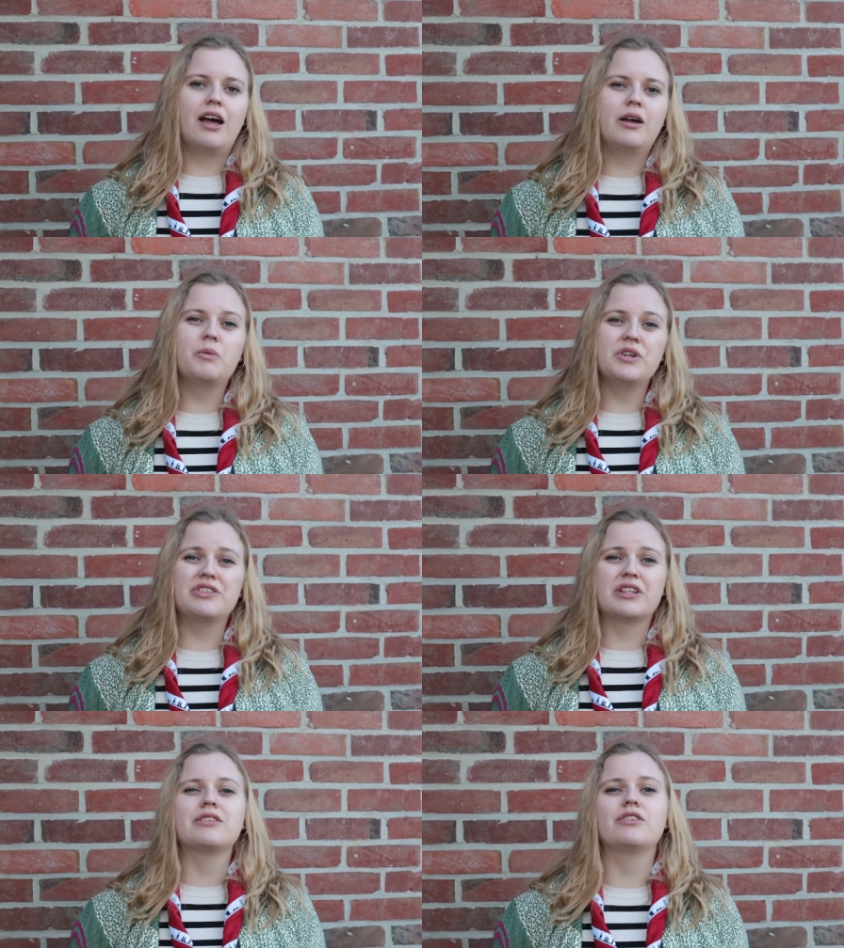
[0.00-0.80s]
I
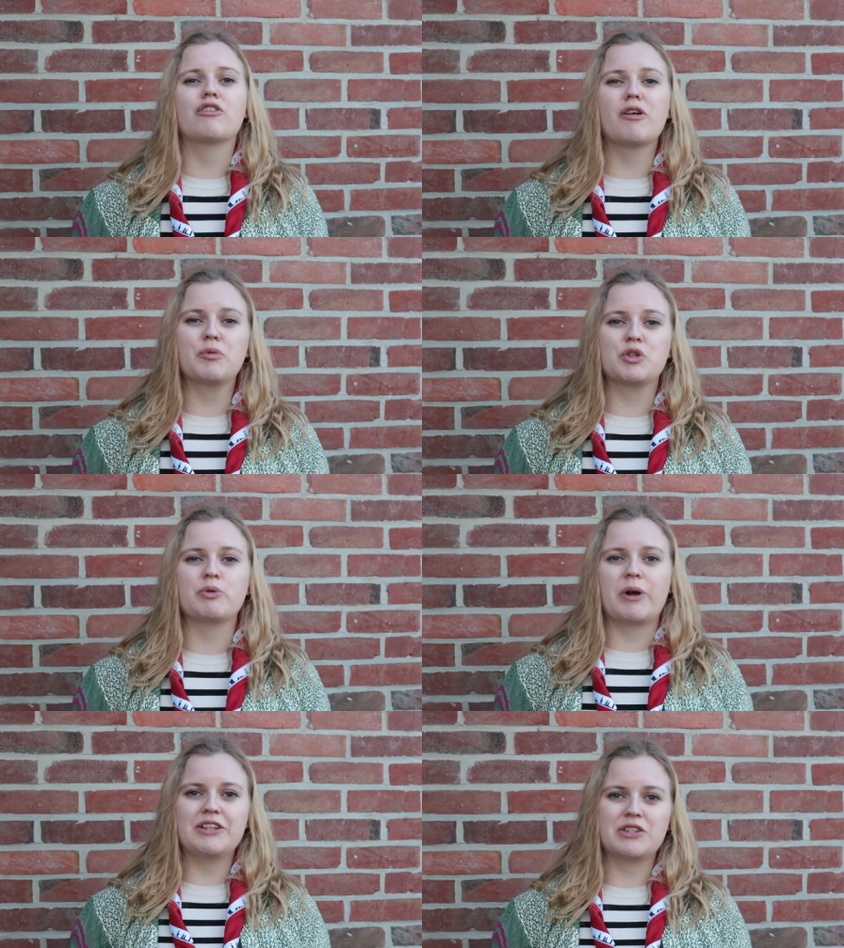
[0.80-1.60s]
wish that Europe would
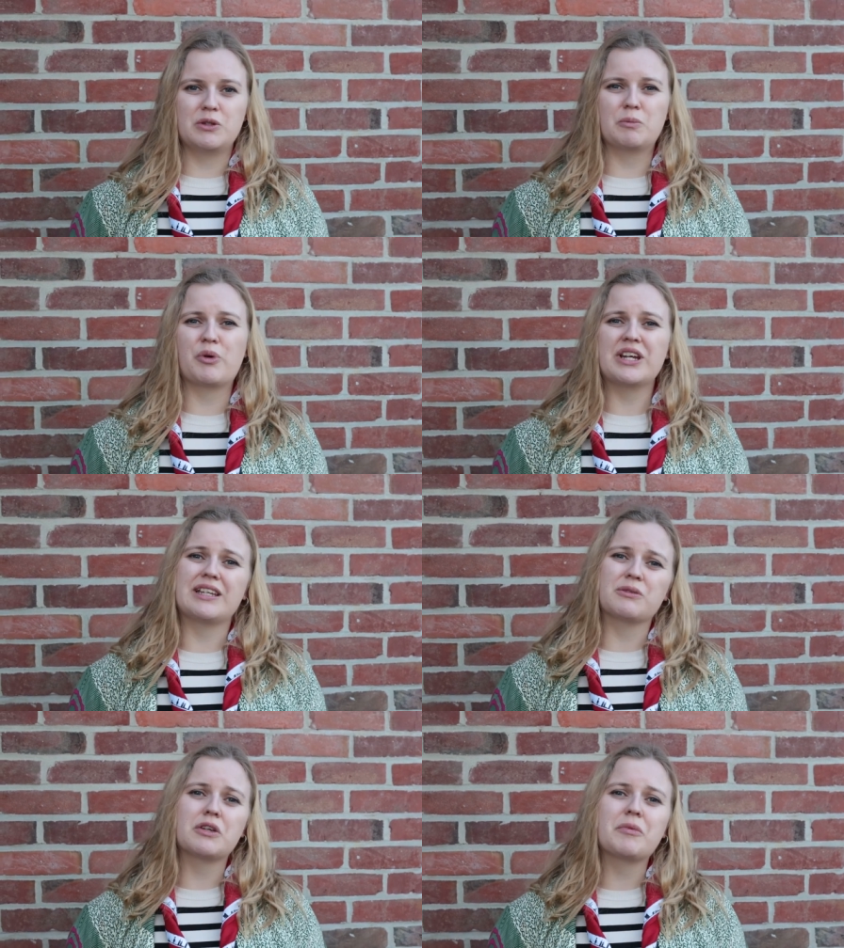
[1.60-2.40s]
try to break
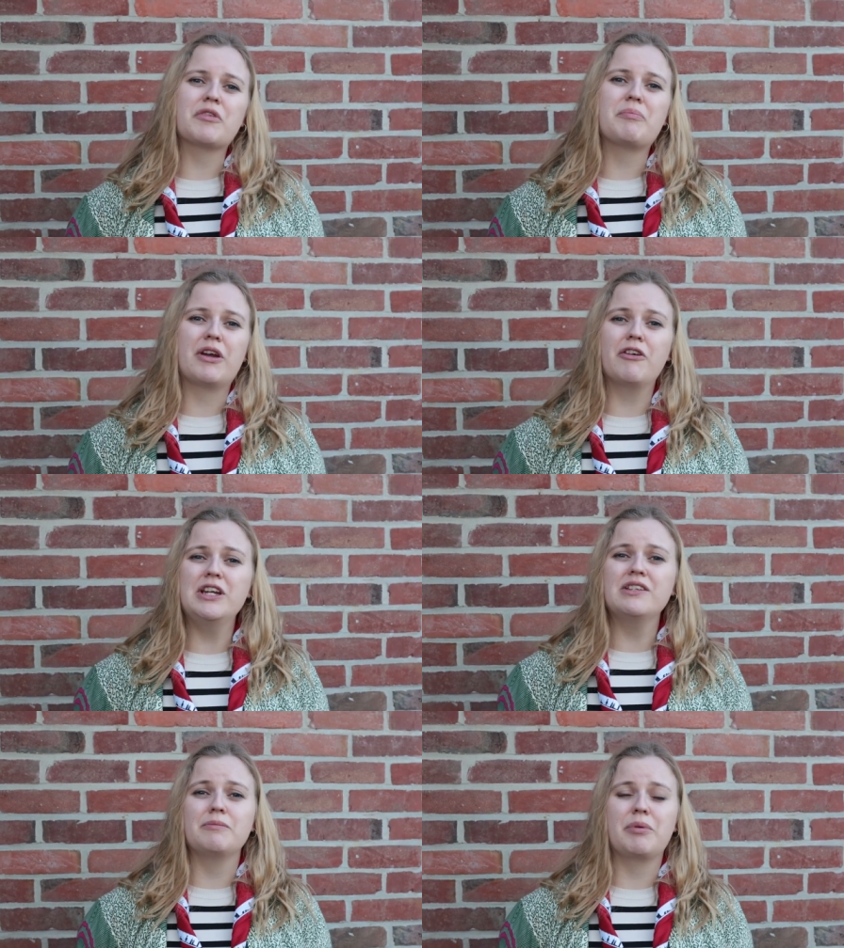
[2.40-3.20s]
down some of the
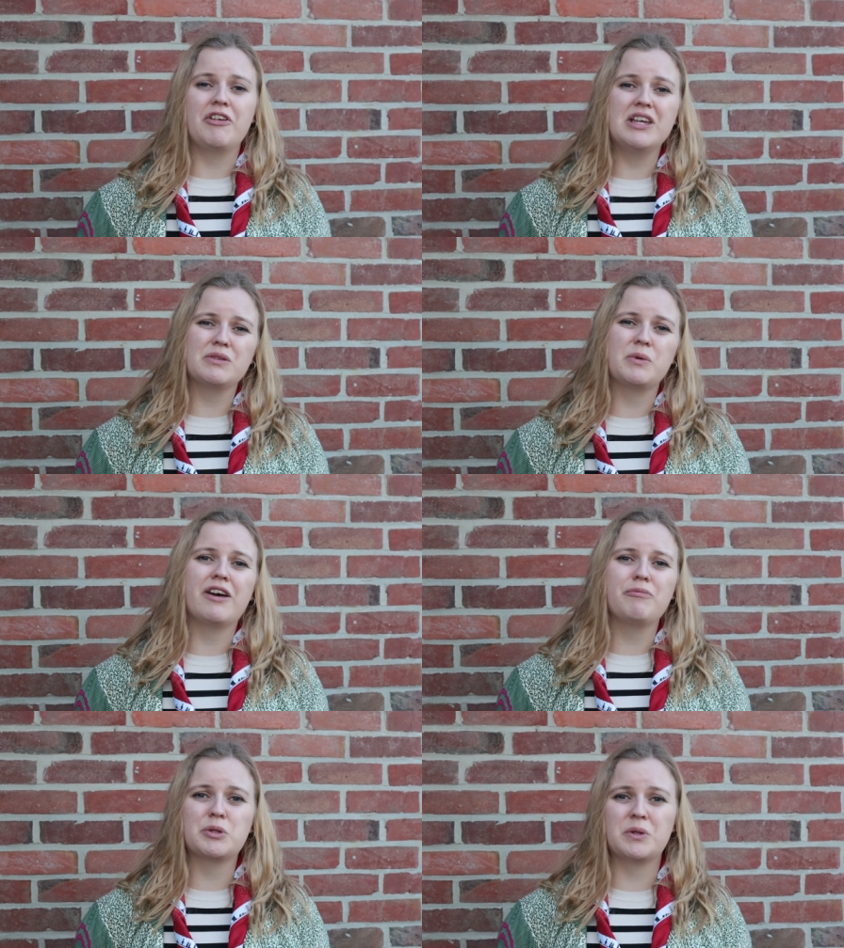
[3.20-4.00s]
barriers barriers we
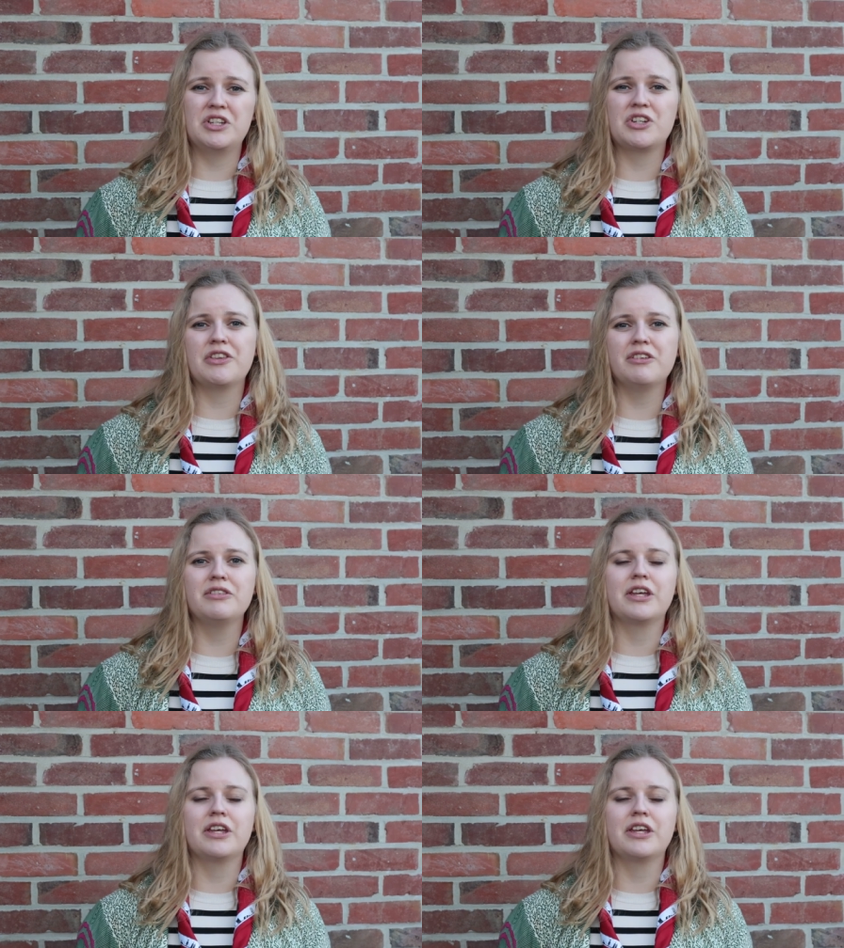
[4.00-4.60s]
have between each other.